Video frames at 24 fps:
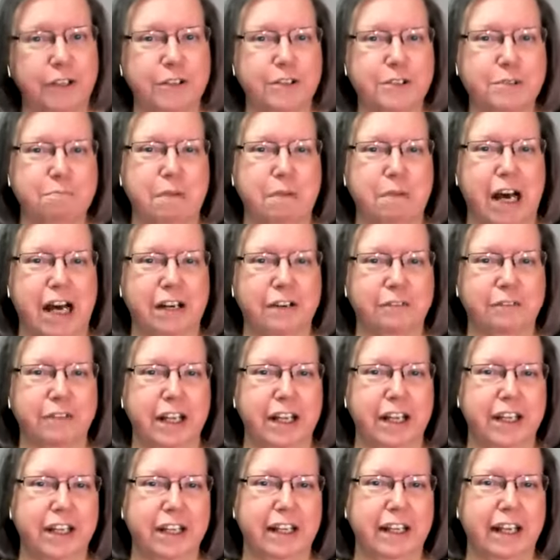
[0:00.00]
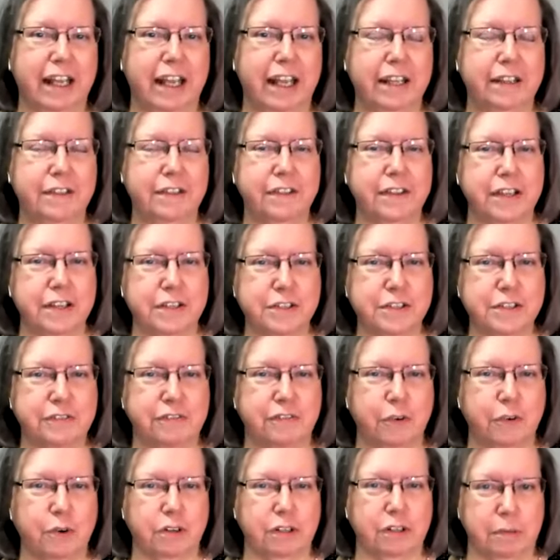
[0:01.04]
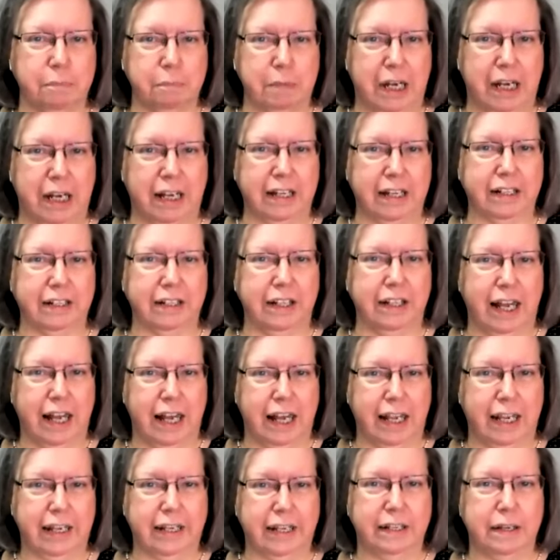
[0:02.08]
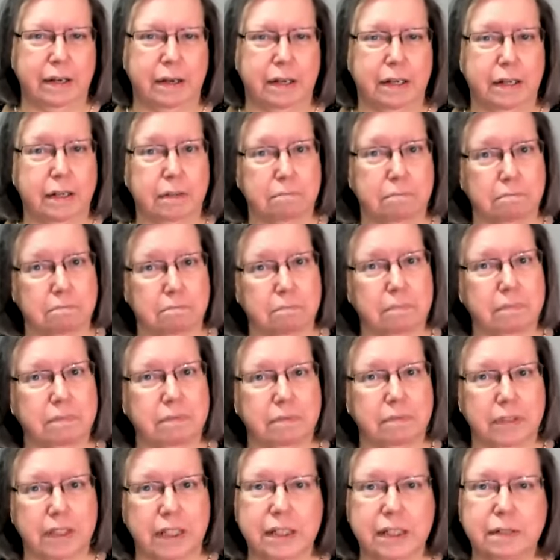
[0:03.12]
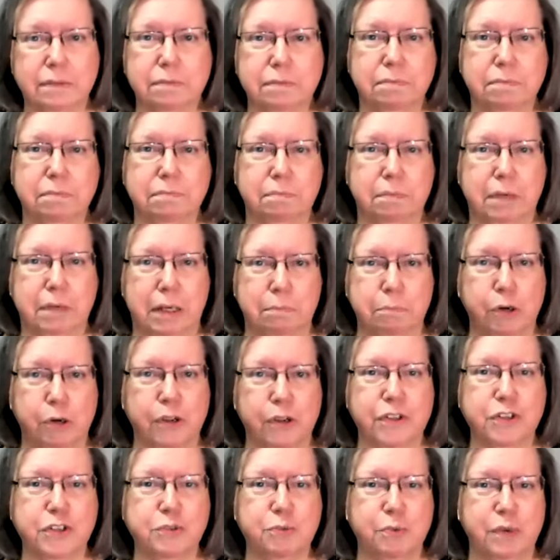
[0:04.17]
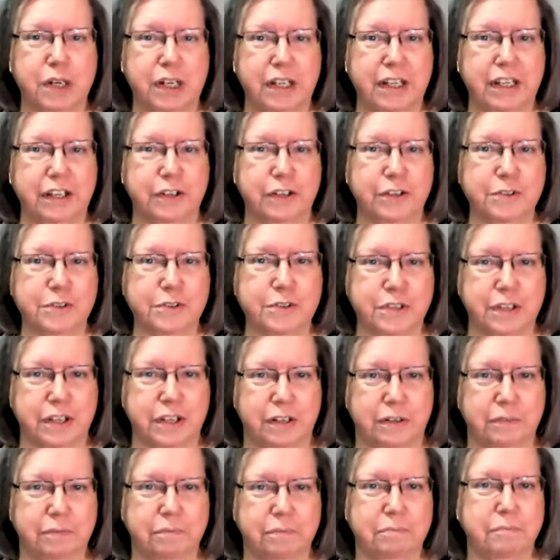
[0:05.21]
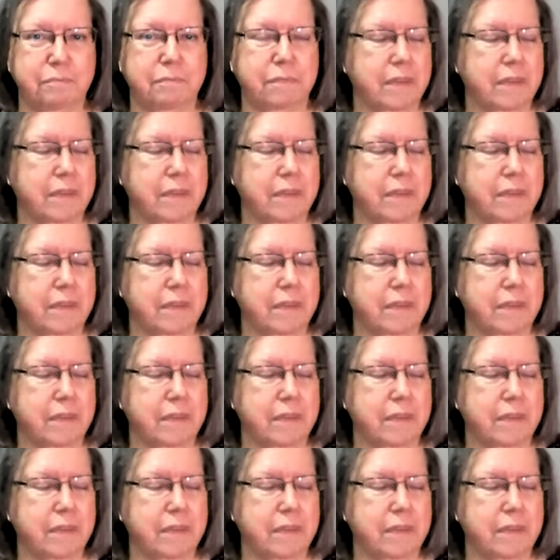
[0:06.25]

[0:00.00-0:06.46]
of years moderating an atheist forum online, um, eh, but more than 20 years ago.